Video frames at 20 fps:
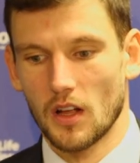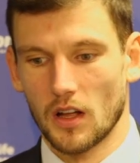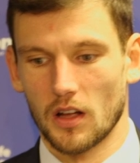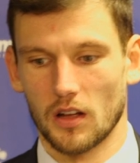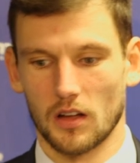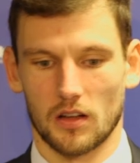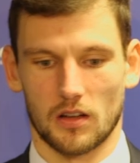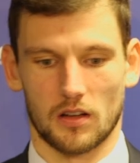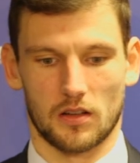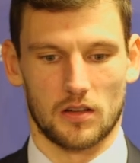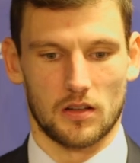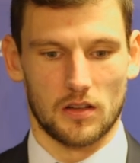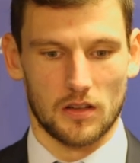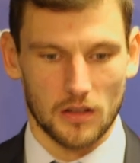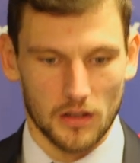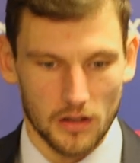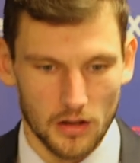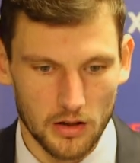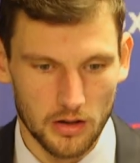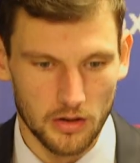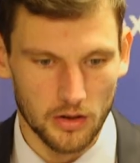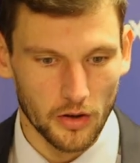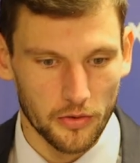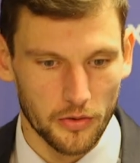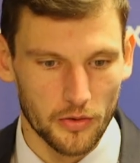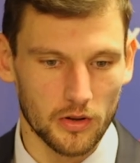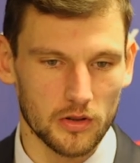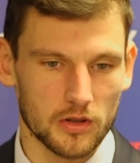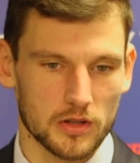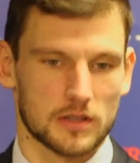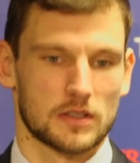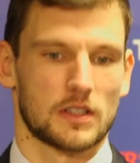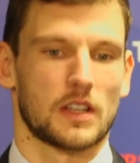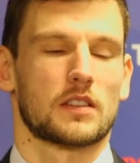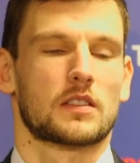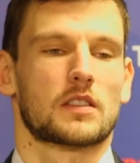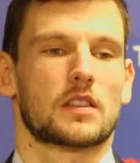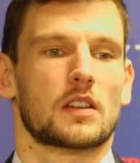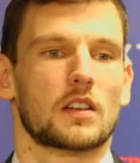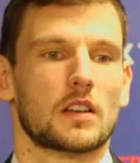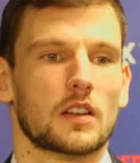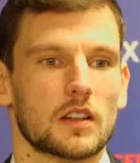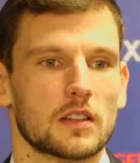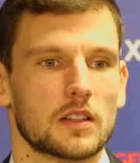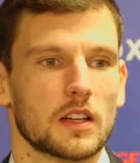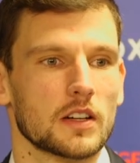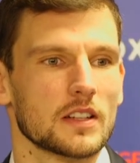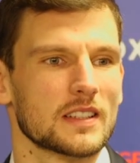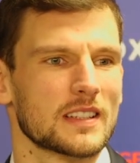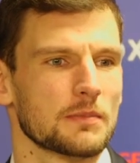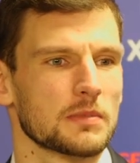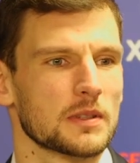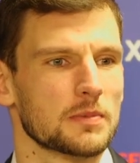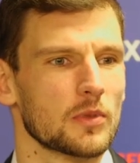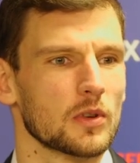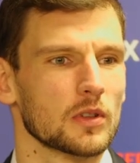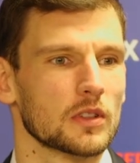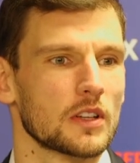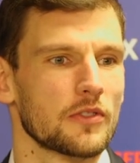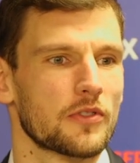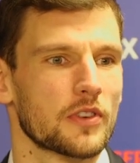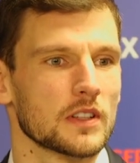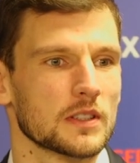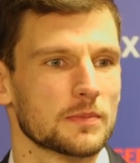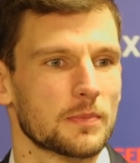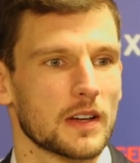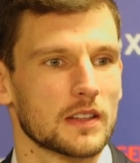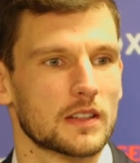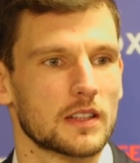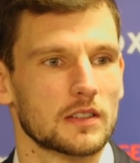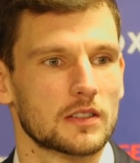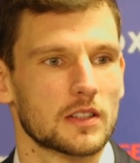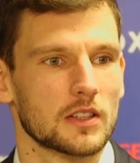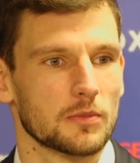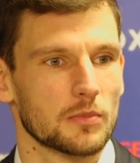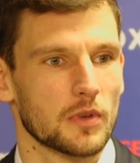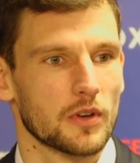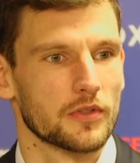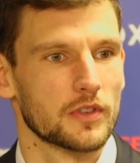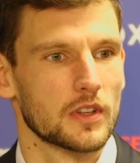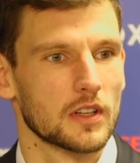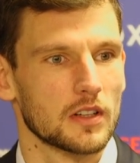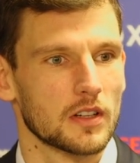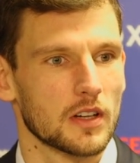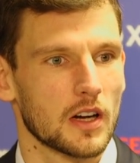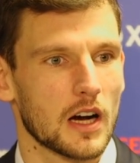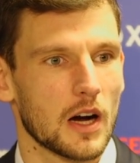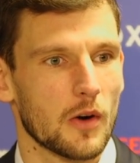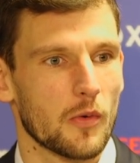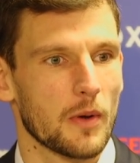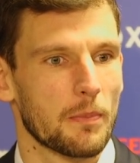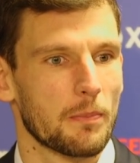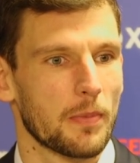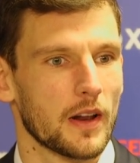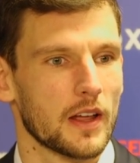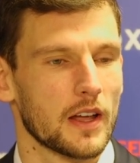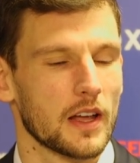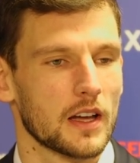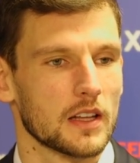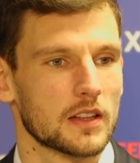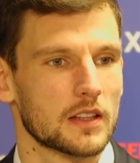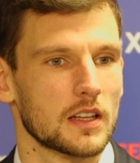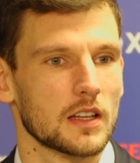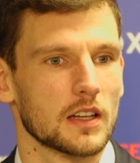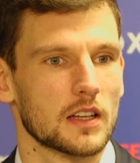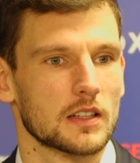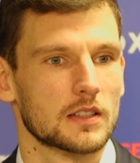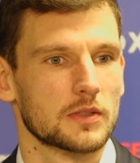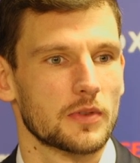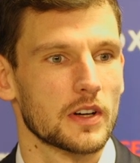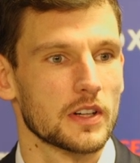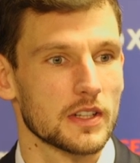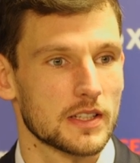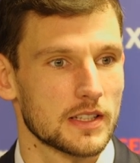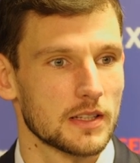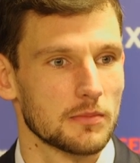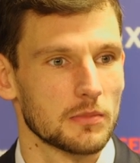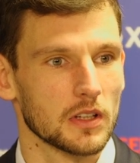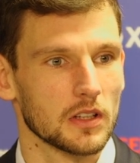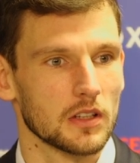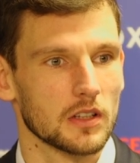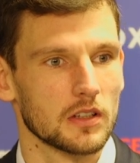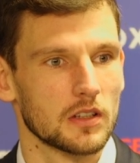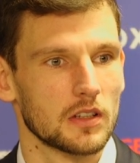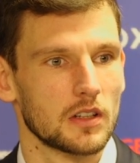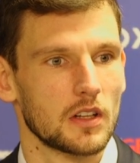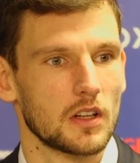Of course, that there is some small difference, but in terms of the how we play, I think it's very similar.